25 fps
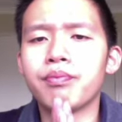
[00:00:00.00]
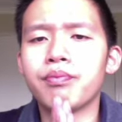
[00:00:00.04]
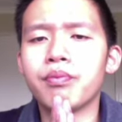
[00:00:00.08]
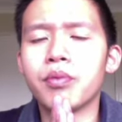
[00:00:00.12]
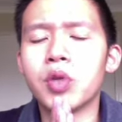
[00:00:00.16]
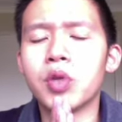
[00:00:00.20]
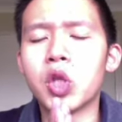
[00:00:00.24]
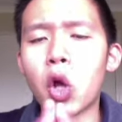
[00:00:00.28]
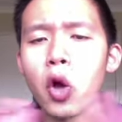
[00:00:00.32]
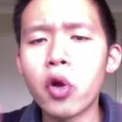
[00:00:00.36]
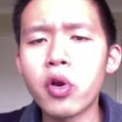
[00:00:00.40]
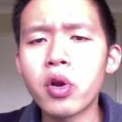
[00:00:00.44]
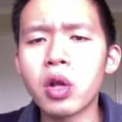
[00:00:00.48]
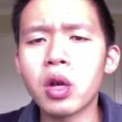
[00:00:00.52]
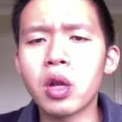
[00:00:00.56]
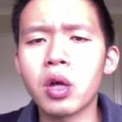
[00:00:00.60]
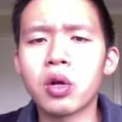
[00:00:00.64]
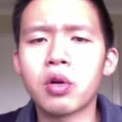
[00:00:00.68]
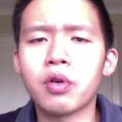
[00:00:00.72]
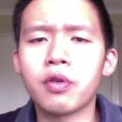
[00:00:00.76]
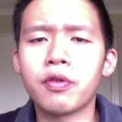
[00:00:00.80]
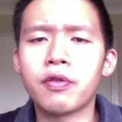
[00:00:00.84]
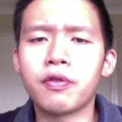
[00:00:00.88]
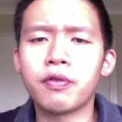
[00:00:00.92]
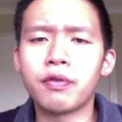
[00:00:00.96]
known a lot
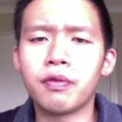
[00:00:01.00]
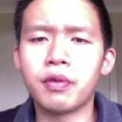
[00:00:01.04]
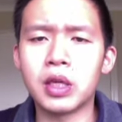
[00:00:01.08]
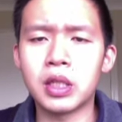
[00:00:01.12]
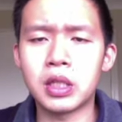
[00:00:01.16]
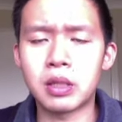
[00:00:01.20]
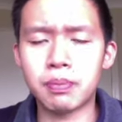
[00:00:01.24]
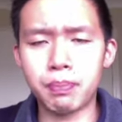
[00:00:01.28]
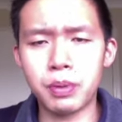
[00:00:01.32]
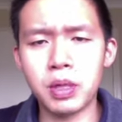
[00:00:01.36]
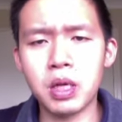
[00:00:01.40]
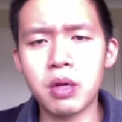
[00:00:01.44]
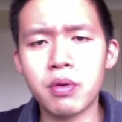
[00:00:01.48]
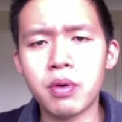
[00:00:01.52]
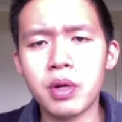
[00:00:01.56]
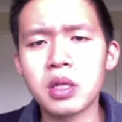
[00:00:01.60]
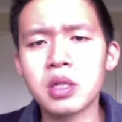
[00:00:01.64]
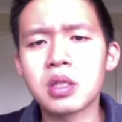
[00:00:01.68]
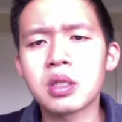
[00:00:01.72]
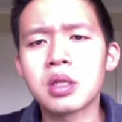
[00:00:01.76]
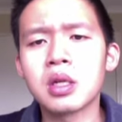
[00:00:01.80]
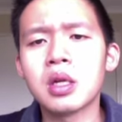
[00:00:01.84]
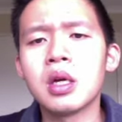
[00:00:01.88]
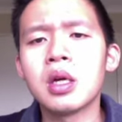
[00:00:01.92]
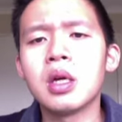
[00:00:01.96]
of
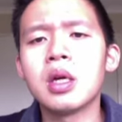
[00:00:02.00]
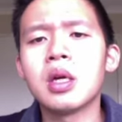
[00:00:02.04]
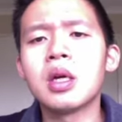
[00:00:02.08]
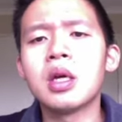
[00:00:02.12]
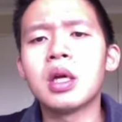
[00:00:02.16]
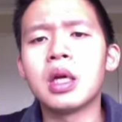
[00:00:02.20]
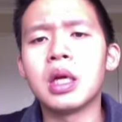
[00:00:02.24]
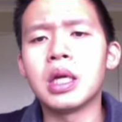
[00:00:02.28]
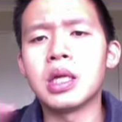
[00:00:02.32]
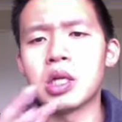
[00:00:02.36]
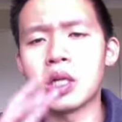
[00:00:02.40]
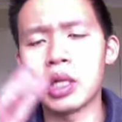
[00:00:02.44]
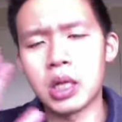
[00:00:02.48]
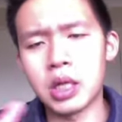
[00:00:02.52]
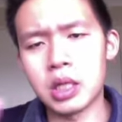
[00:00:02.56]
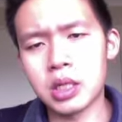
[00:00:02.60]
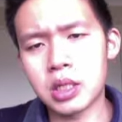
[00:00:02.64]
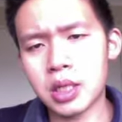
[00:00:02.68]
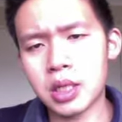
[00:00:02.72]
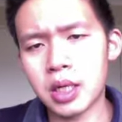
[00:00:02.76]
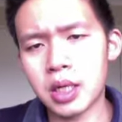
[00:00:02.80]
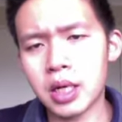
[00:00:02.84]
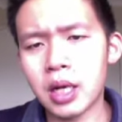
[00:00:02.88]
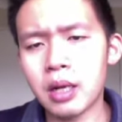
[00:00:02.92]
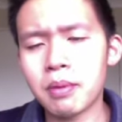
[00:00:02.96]
experience in
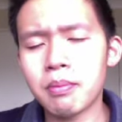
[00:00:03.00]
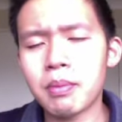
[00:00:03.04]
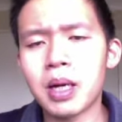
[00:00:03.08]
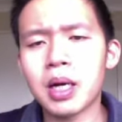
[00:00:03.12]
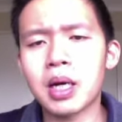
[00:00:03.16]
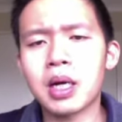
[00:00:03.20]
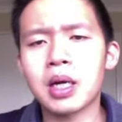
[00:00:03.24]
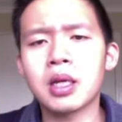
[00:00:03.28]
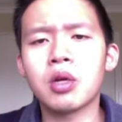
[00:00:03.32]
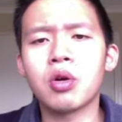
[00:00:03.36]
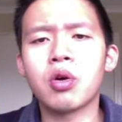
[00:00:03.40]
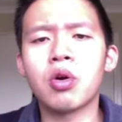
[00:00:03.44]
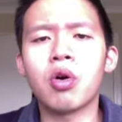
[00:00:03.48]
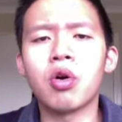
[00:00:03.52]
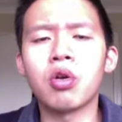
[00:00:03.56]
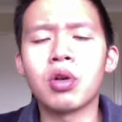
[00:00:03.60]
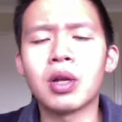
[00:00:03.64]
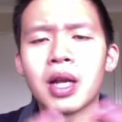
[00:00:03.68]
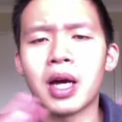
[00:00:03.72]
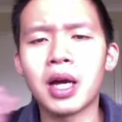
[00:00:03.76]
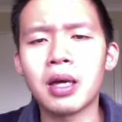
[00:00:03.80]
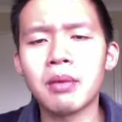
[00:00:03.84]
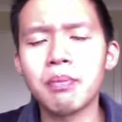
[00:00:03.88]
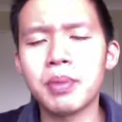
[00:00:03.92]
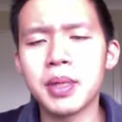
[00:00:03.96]
internet marketing or
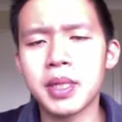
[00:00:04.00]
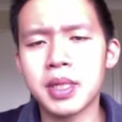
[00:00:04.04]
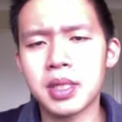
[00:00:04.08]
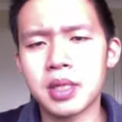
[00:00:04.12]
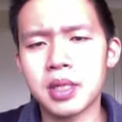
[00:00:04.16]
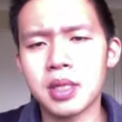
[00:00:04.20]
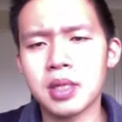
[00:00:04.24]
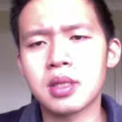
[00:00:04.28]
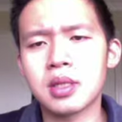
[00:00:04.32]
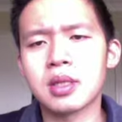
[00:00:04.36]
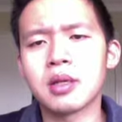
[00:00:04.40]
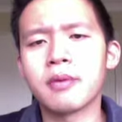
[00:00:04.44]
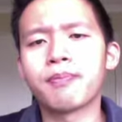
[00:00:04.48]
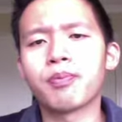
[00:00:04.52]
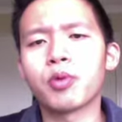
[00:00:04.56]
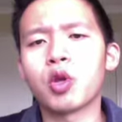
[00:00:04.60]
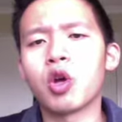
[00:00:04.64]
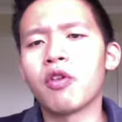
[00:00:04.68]
online business,